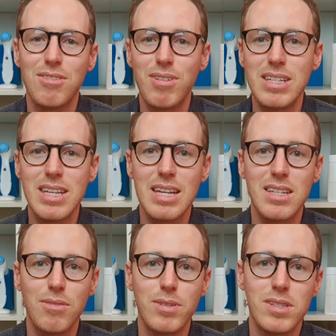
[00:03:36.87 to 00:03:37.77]
It's
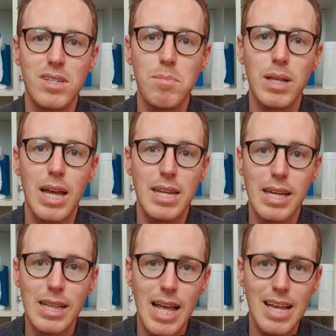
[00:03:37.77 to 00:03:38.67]
fantastic for
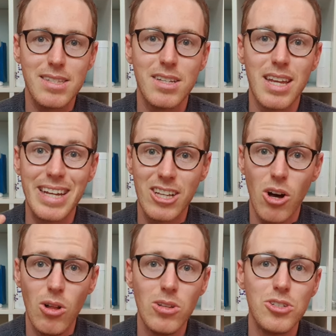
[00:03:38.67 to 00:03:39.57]
stimulating elastin and
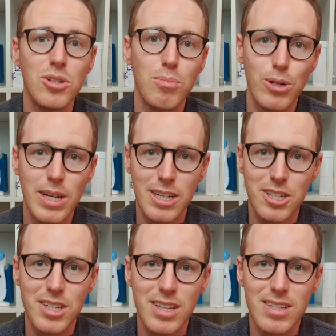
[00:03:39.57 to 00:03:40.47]
collagen
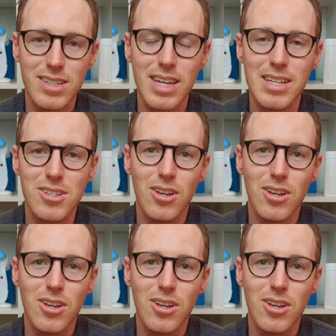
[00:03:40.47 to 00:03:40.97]
production in the skin.